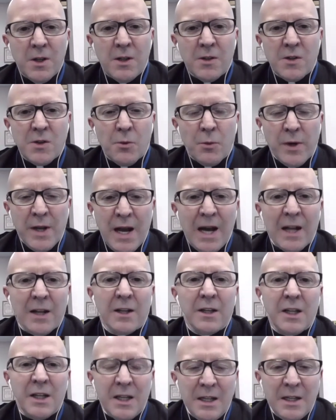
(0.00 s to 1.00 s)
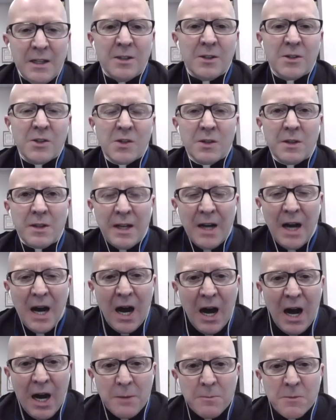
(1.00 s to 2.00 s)
reality is that
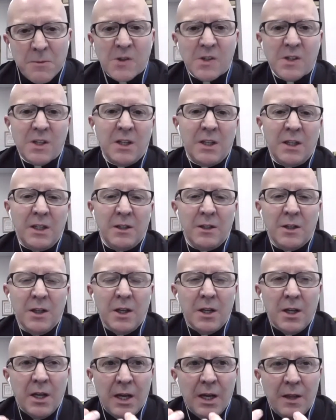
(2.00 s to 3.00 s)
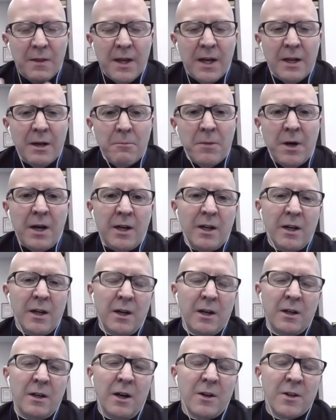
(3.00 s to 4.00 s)
I'm seeing, and that
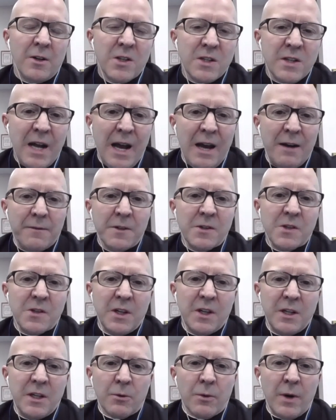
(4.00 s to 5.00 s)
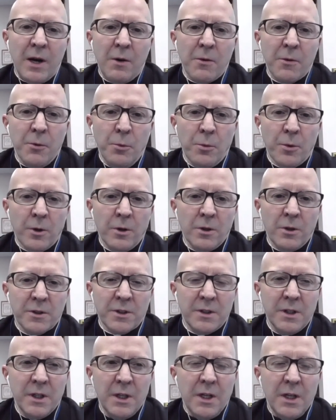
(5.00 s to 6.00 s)
our staff is seeing around the world.
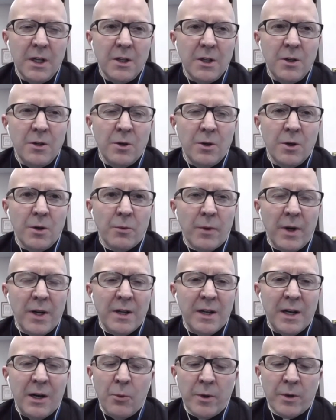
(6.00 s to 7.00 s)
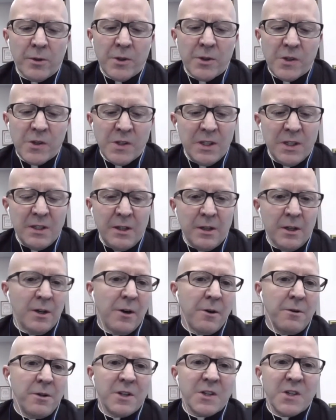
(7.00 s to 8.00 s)
And and right now we're sitting in
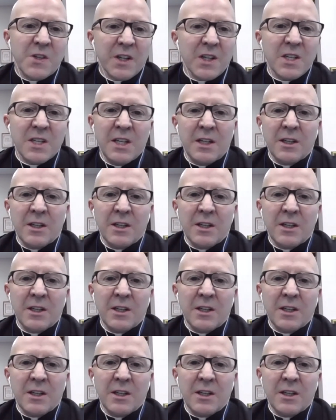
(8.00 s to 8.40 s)
116